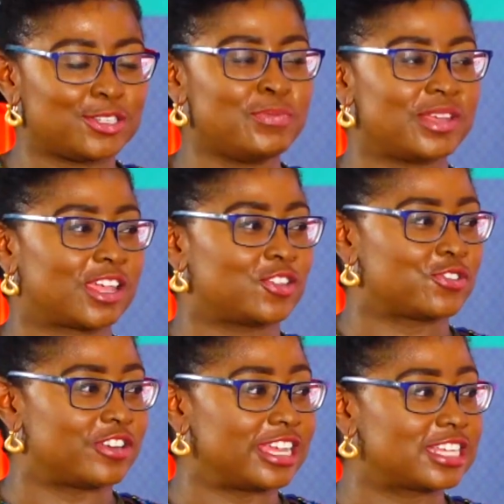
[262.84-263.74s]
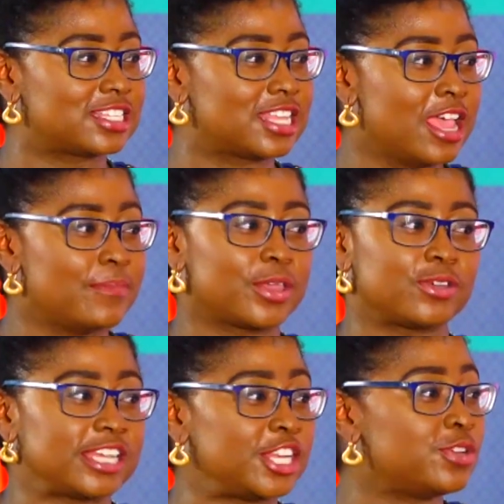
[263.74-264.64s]
I'll do mechatronics
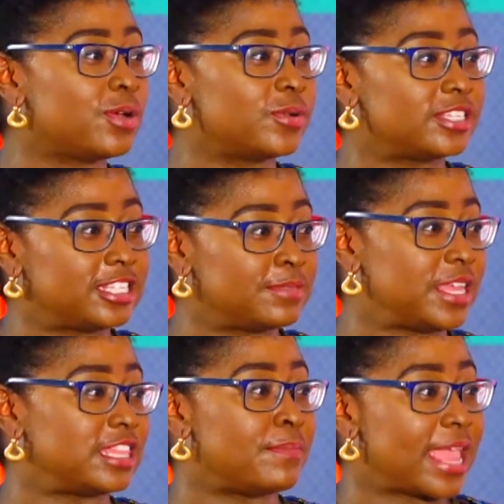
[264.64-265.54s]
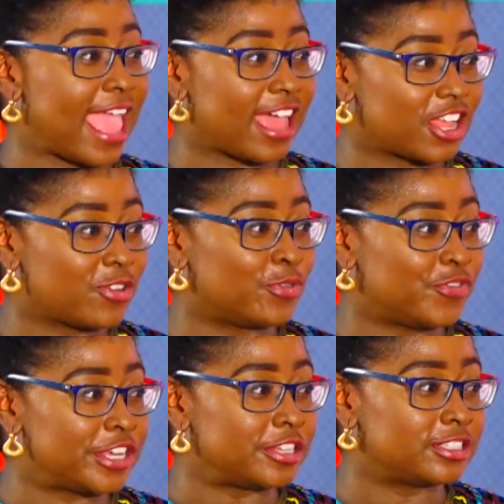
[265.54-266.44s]
because I knew I wanted to be in the
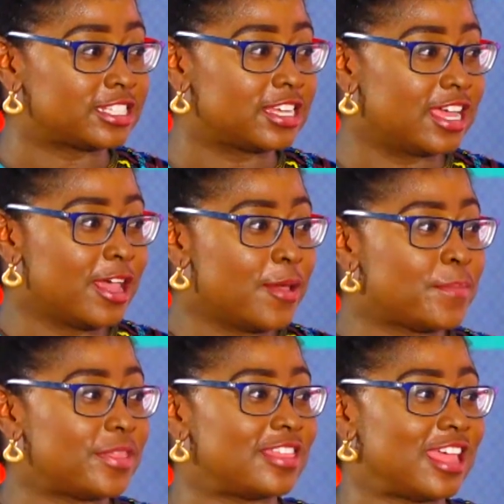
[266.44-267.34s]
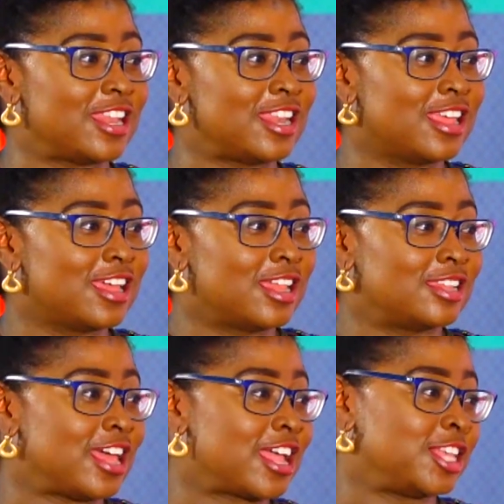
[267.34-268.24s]
mechanical field. But then,
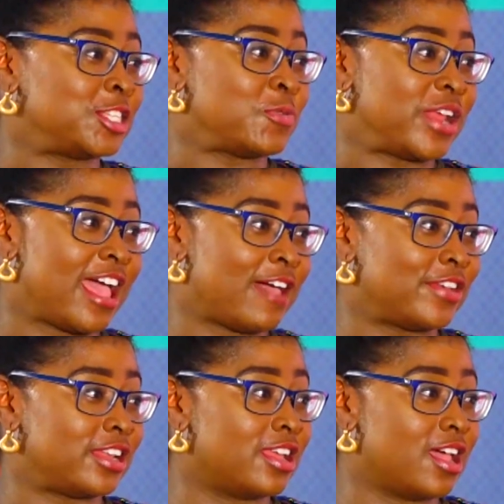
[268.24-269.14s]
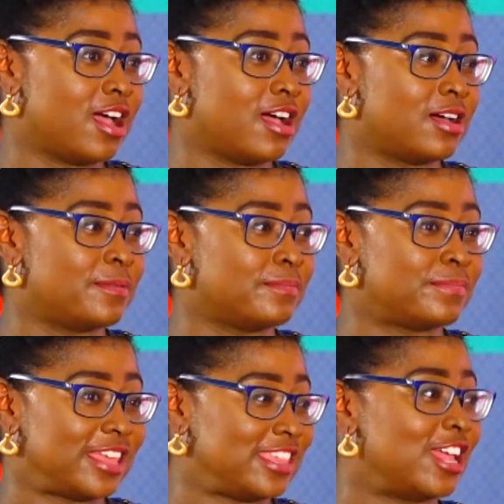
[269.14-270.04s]
like as it would have it,
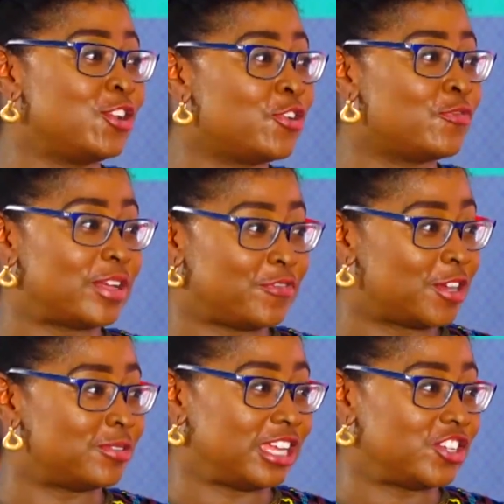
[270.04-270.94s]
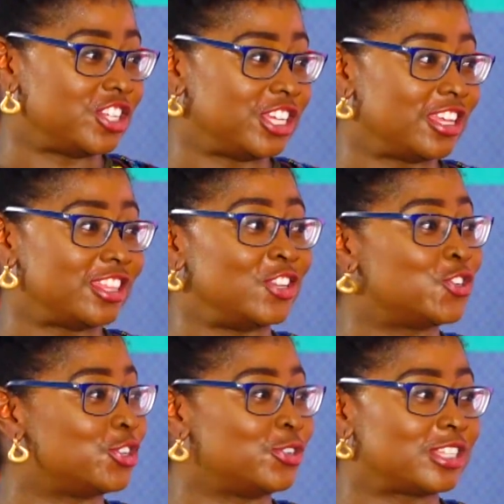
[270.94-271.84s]
by the end of my foundation year, they
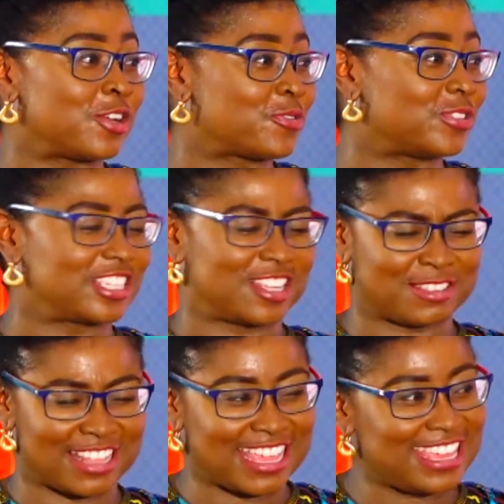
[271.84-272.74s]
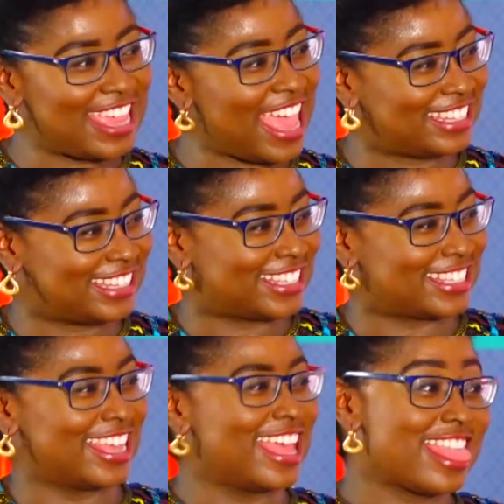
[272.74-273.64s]
introduced aeronautics. I was like,
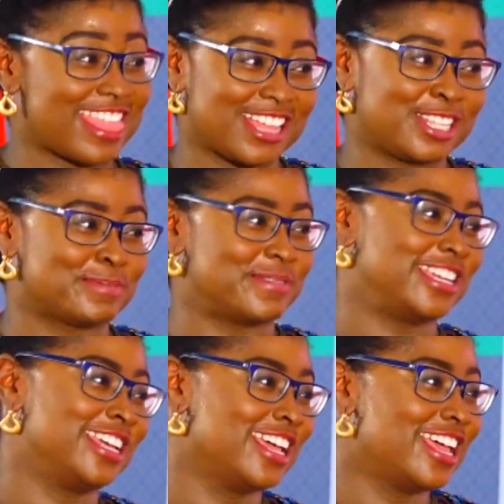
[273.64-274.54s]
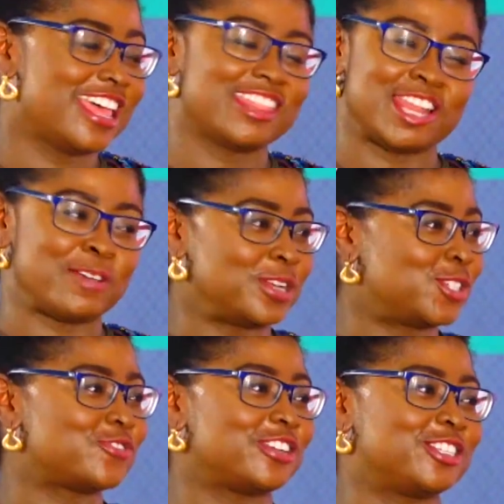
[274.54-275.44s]
yes, that's me. And then I
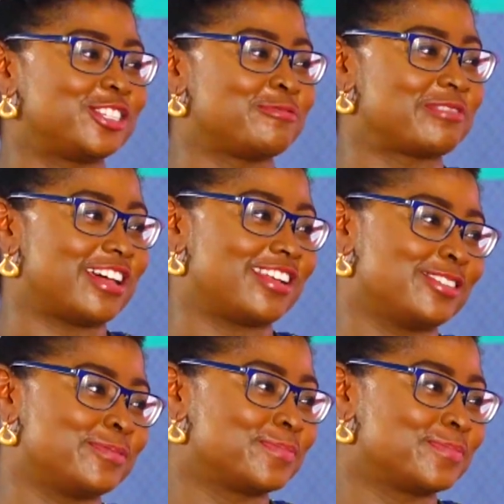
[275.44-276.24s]
went straight to do that.